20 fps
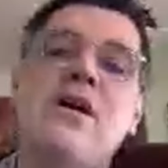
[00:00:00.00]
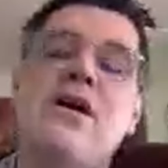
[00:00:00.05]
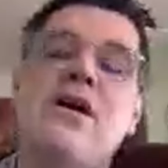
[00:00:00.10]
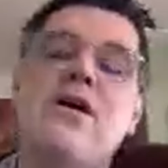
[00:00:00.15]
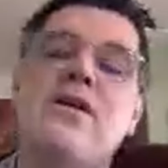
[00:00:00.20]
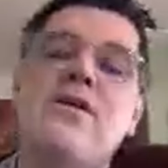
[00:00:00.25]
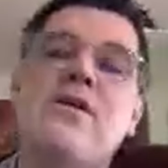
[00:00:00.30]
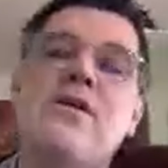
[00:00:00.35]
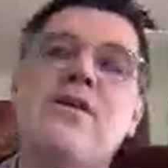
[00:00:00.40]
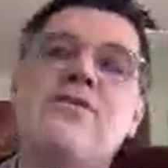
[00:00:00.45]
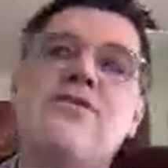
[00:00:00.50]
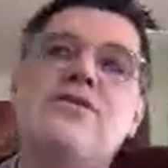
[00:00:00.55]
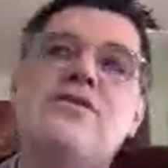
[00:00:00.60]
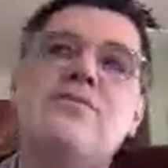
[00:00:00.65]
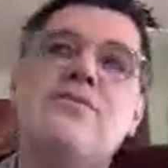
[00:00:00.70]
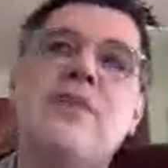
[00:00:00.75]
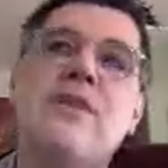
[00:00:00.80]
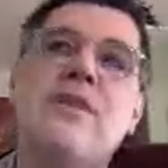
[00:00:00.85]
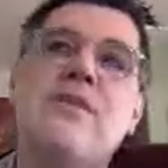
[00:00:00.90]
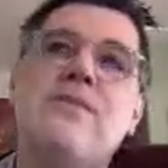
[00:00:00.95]
it just
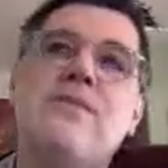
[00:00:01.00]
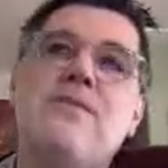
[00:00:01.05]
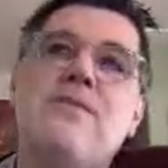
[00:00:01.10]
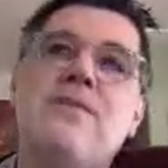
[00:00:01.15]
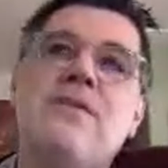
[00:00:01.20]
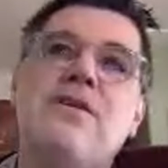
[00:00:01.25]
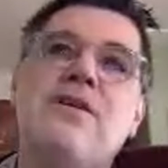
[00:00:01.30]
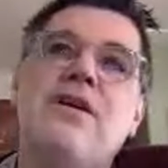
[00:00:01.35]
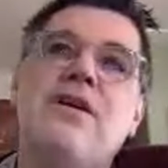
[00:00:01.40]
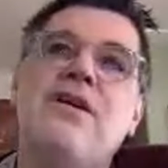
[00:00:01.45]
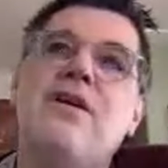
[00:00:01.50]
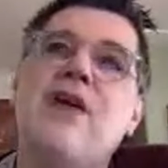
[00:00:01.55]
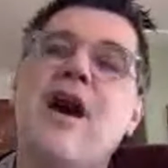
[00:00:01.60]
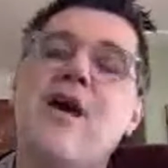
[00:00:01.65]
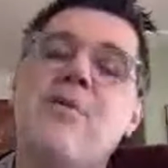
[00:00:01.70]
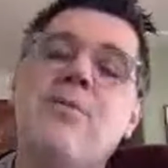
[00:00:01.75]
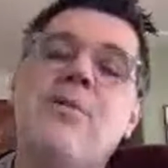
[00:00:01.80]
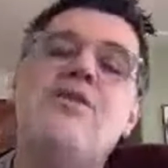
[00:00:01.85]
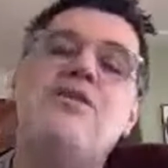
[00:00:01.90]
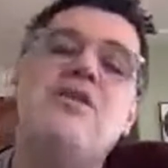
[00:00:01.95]
made them feel like how
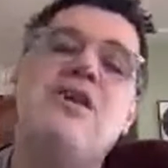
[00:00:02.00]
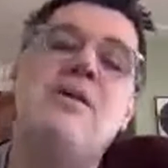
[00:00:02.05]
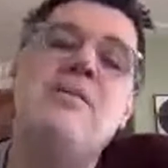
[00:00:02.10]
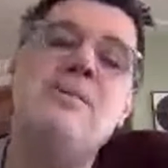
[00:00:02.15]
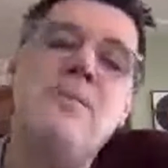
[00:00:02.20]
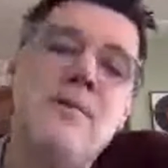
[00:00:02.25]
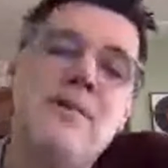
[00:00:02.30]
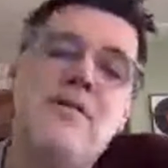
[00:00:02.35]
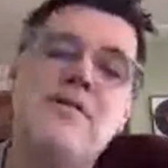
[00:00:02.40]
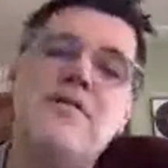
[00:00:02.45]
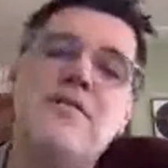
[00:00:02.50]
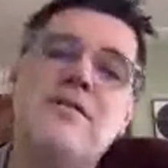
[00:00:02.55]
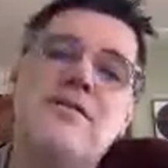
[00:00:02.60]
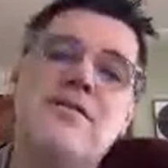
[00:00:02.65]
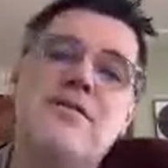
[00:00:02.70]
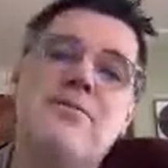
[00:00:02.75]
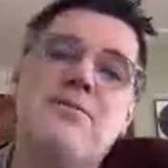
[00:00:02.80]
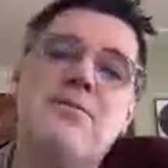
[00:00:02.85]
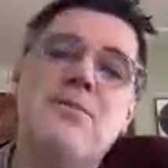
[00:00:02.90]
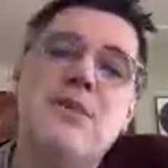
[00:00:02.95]
much they miss
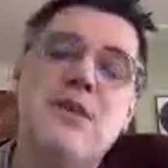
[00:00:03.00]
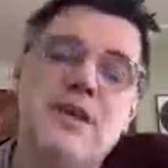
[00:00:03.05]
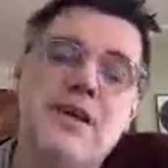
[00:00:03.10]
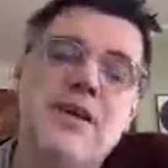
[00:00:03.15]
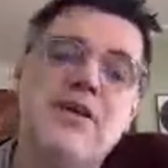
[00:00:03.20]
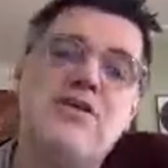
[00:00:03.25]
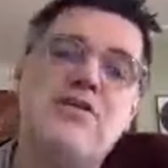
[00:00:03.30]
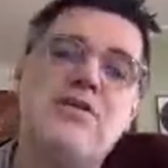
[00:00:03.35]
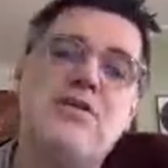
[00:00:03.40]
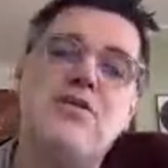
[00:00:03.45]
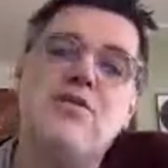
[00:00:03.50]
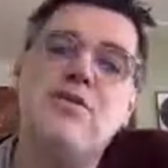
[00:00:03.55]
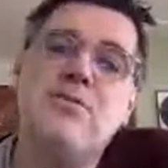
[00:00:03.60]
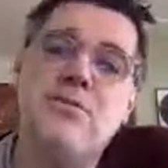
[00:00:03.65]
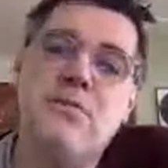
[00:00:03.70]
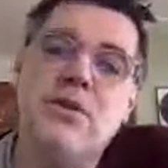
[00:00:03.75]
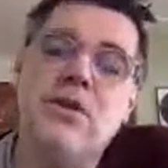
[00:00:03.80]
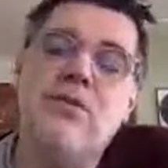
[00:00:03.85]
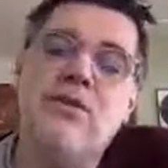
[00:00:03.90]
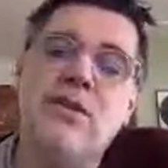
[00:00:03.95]
being at church and
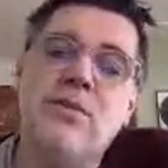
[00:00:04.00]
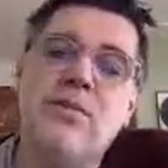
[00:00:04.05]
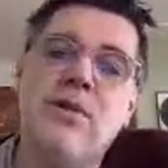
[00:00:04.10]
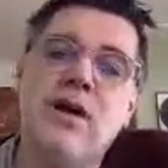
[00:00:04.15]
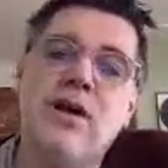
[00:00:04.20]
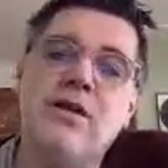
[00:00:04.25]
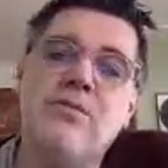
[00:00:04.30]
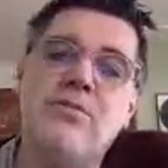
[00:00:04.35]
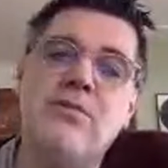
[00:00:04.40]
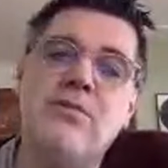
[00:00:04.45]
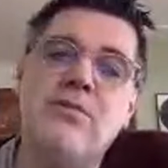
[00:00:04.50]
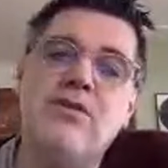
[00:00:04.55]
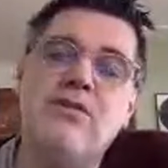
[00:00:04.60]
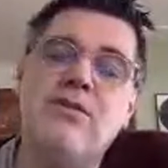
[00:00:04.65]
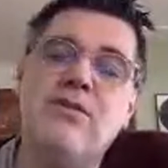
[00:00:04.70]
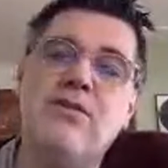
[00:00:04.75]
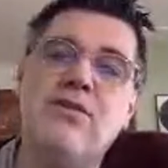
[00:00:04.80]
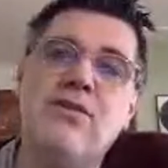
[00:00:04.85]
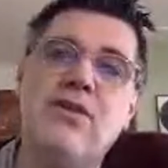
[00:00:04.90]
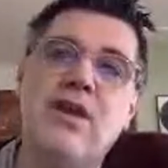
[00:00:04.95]
being around the body of
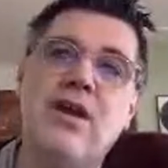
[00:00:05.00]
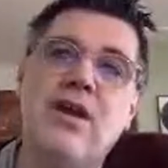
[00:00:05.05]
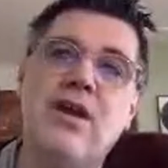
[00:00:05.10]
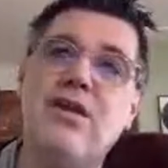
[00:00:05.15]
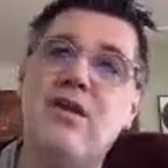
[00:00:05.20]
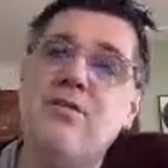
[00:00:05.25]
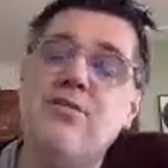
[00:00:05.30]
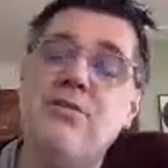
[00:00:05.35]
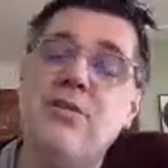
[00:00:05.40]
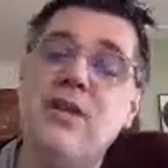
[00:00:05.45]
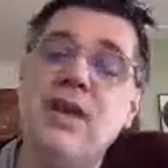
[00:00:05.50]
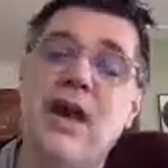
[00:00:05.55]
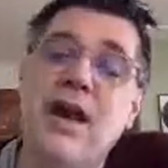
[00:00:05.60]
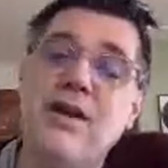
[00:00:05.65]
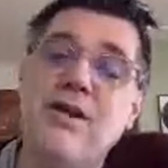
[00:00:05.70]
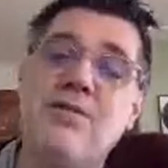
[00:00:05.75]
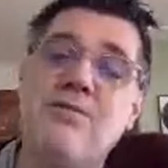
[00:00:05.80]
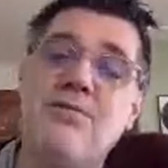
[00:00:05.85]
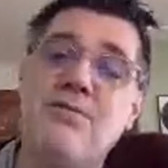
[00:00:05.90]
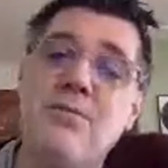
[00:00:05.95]
believers. And they really had
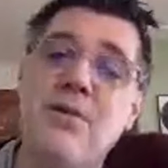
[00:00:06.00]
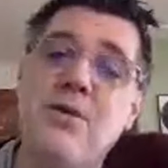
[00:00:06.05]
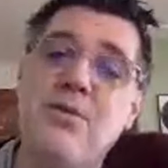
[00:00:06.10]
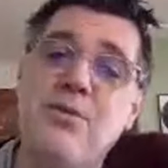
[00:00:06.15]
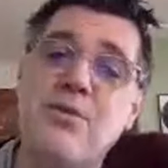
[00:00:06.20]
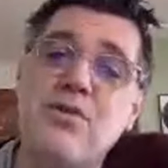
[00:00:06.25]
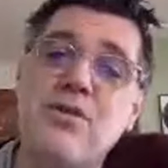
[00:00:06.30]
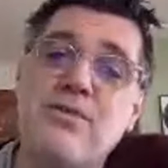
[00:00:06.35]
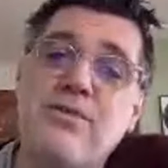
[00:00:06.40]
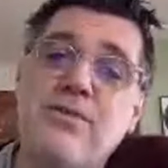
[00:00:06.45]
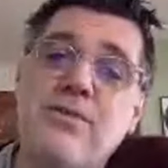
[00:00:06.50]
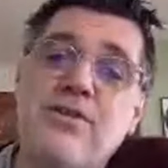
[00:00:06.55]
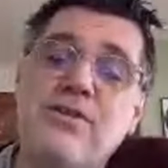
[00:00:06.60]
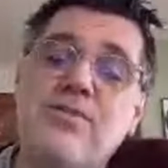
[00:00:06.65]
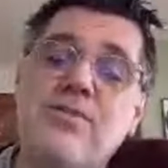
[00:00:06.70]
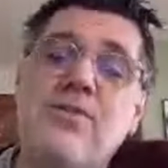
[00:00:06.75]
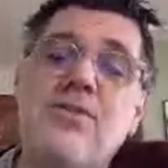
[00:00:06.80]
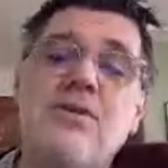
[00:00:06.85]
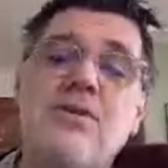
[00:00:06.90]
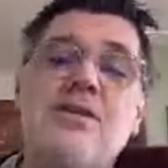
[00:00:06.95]
a worshipful
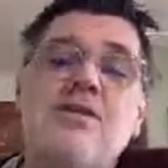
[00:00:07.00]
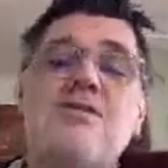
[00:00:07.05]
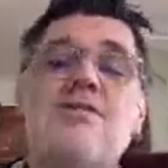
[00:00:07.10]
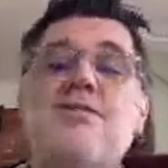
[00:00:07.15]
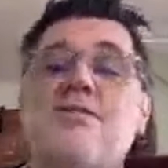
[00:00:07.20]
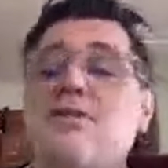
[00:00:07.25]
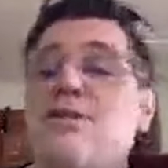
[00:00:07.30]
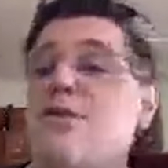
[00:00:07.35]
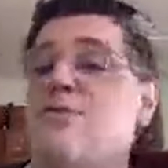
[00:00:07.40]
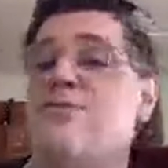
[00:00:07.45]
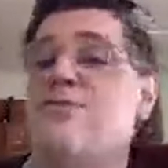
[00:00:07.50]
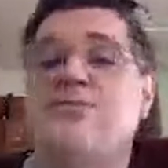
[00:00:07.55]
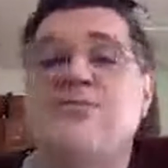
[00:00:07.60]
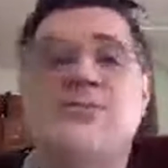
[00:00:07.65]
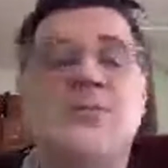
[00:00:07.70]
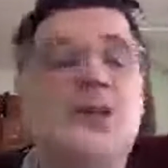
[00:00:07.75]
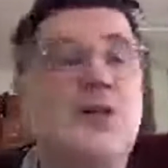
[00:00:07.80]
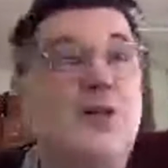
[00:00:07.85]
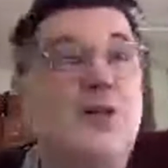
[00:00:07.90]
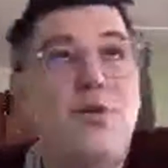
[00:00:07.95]
experience. So
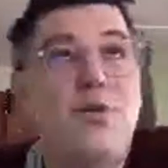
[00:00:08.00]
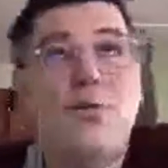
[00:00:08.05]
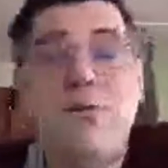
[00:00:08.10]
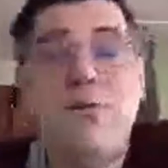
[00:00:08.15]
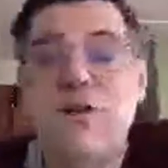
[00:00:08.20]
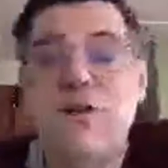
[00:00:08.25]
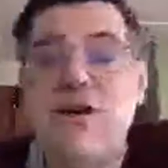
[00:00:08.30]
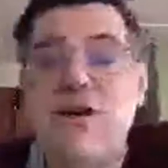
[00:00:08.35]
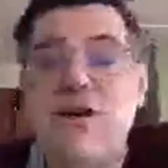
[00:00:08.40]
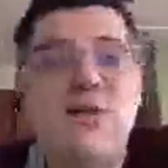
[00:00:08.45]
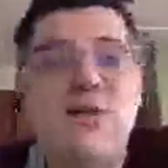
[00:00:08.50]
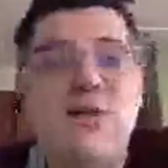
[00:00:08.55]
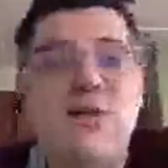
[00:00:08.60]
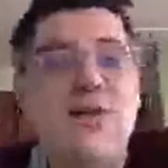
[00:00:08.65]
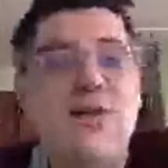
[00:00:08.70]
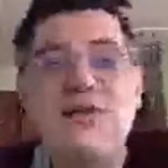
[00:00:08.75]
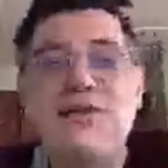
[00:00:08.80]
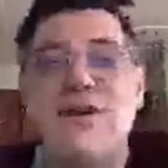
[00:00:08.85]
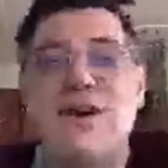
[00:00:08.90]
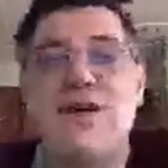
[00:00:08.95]
glory be to God.
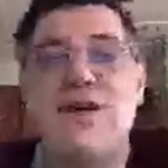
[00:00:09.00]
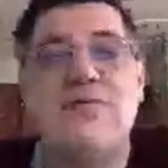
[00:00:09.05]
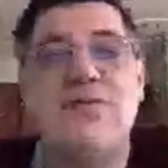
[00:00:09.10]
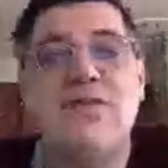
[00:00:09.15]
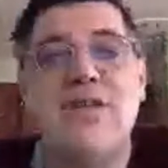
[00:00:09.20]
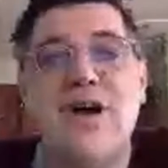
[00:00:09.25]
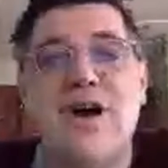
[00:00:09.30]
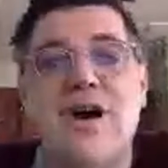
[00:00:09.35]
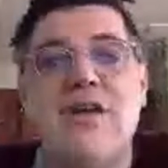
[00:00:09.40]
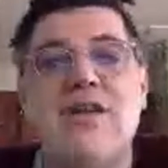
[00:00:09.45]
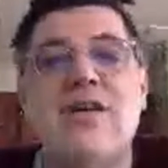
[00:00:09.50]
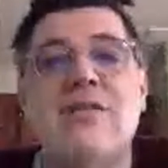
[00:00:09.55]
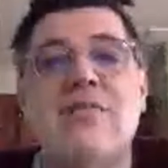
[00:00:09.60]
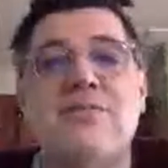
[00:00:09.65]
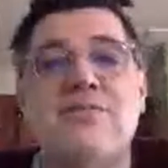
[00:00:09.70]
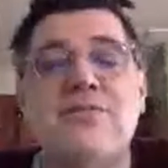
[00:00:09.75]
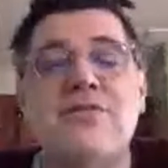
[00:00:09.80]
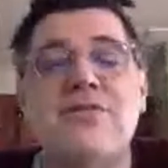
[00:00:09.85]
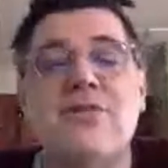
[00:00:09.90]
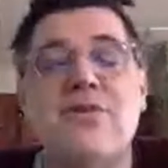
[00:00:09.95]
Praise God for that. I'm
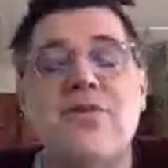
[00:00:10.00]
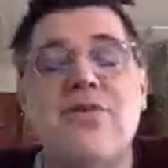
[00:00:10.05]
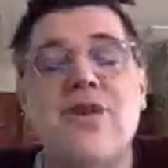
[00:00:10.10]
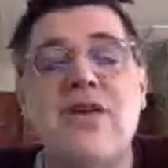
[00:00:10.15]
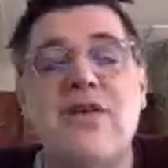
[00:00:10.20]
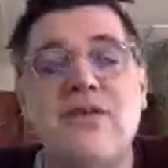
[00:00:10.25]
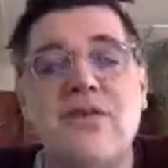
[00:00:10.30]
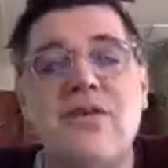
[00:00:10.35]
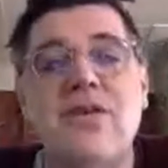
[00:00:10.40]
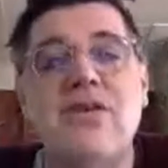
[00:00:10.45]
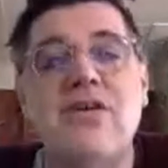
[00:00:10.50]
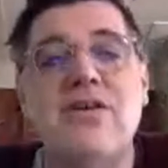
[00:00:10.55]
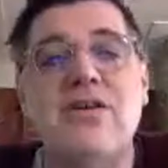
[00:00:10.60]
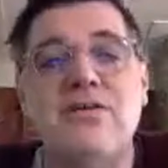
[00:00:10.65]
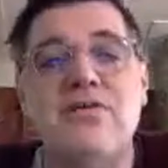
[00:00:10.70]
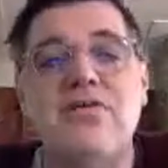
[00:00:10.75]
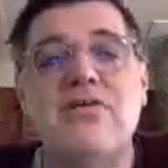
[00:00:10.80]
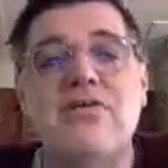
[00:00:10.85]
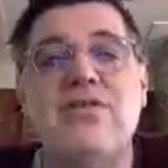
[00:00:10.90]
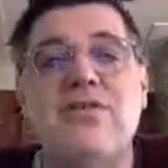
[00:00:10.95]
so thankful he could
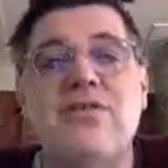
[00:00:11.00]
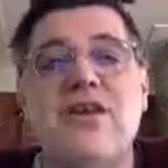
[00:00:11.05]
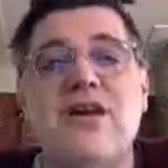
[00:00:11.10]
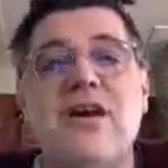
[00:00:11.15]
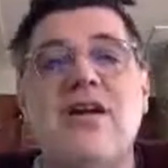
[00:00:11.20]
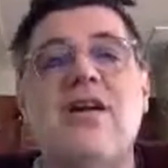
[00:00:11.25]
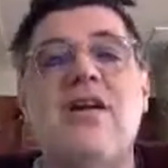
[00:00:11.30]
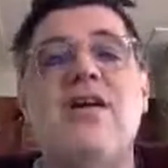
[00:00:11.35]
use us in that.